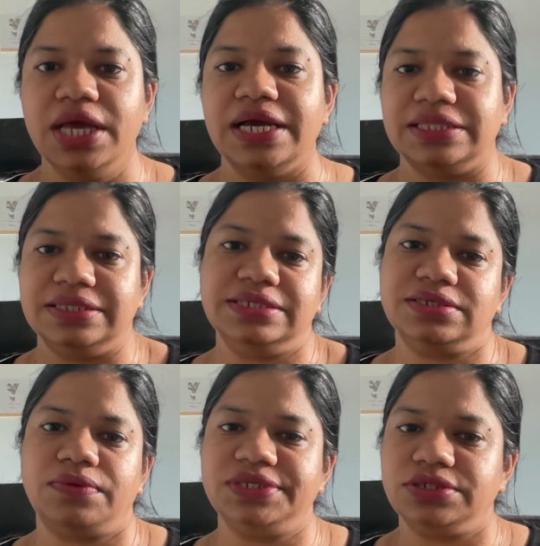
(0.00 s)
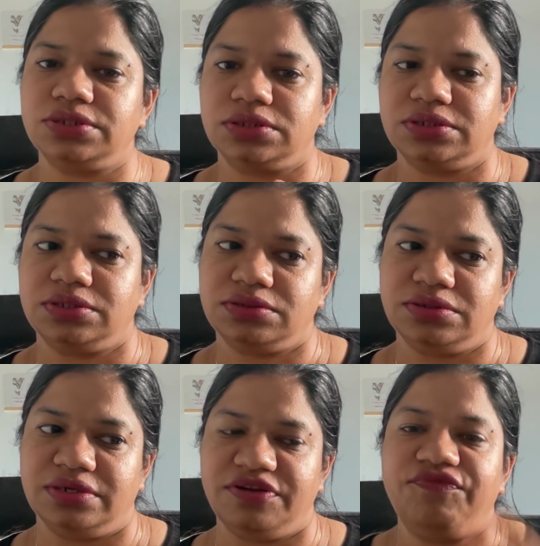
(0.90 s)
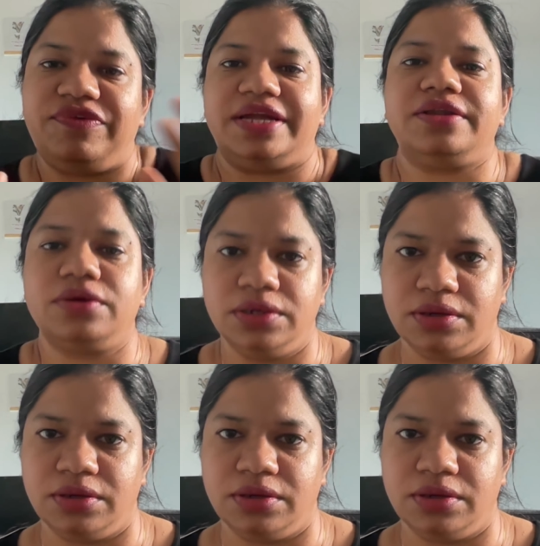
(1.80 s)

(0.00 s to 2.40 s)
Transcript: These rounds just reflect